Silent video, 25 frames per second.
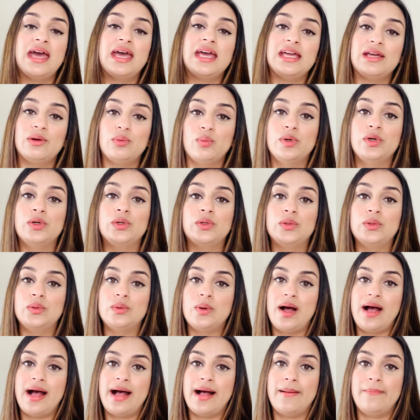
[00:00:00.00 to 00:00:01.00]
it
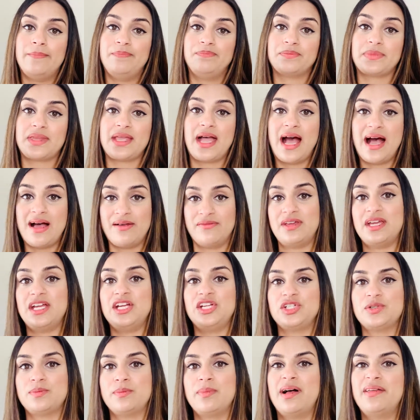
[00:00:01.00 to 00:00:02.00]
will have
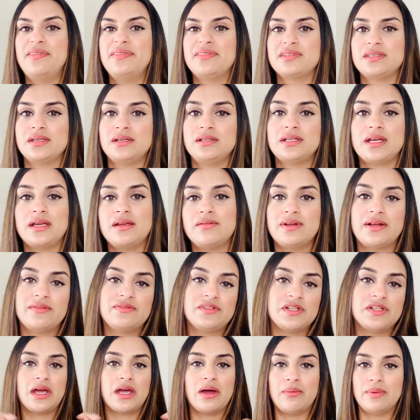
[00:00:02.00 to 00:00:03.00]
each month, so you don't even have
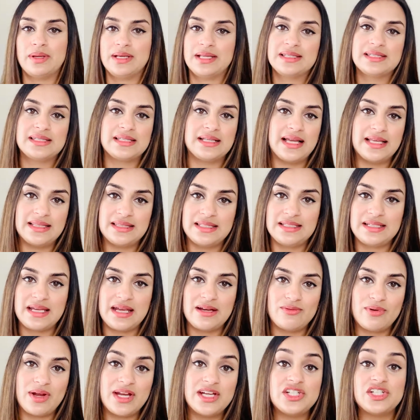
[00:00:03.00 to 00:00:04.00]
to in and select the
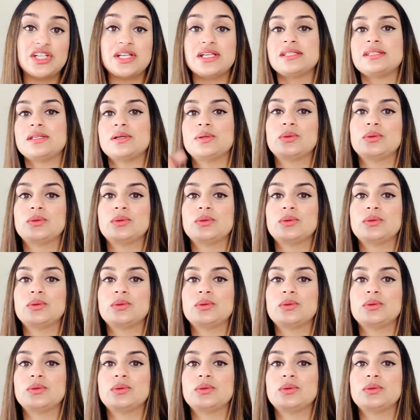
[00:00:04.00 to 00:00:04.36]
date ranges.